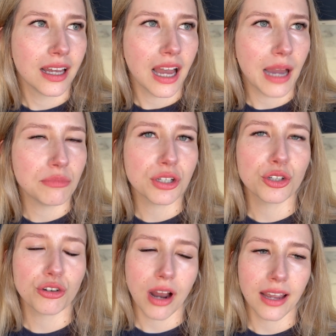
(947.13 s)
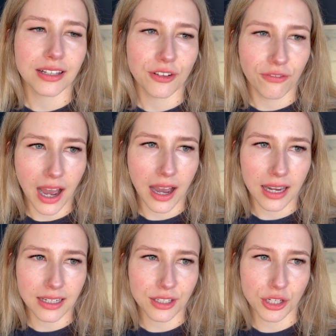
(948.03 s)
I'm just trying to
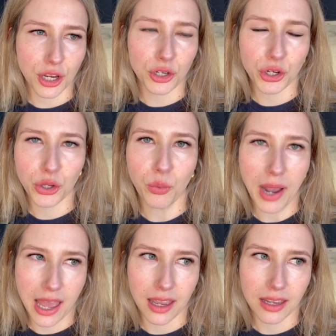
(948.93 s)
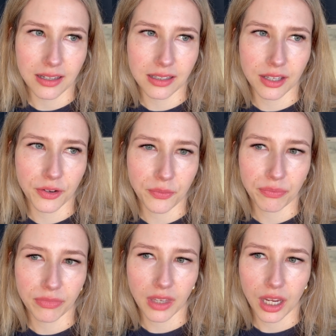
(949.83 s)
find new ways
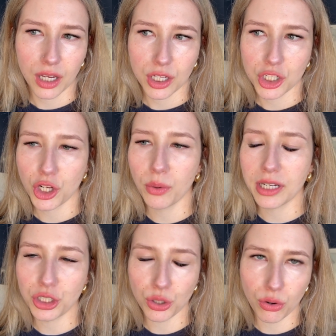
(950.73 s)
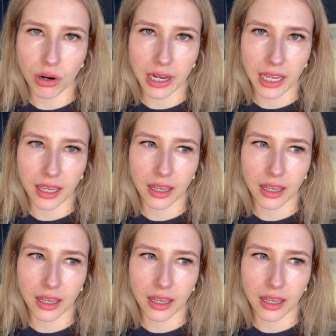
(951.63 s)
to enjoy